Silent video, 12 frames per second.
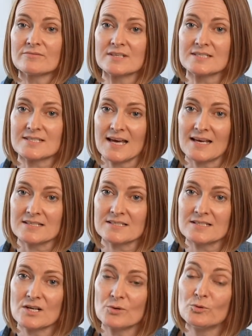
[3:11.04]
of this
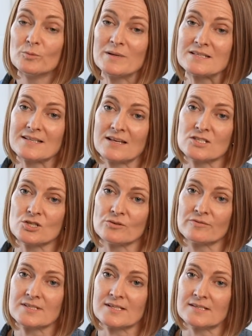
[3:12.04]
test will be sent to your
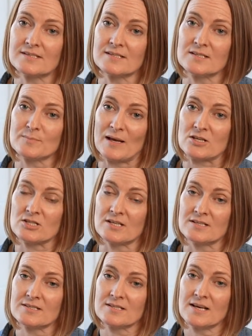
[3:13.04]
fertility
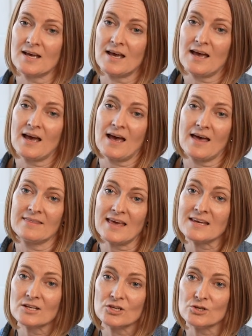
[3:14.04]
specialist, and
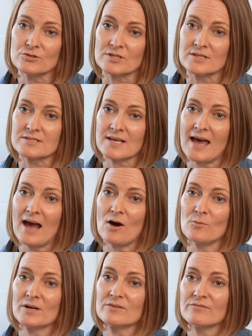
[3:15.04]
they can use it to
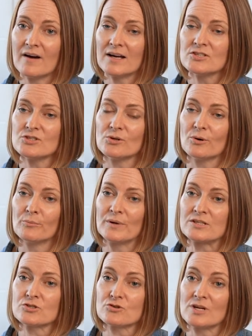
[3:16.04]
help advise you on
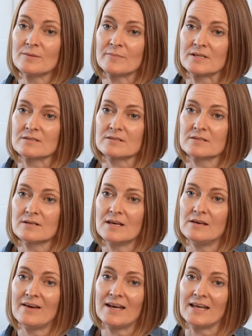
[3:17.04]
which treatment,
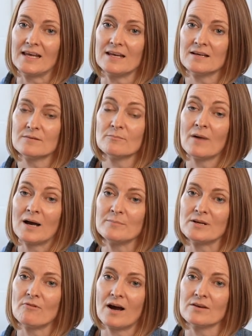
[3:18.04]
if any, might
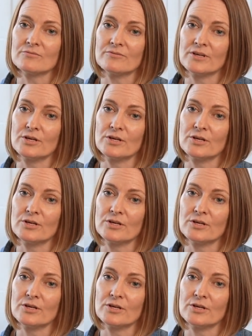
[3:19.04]
be right for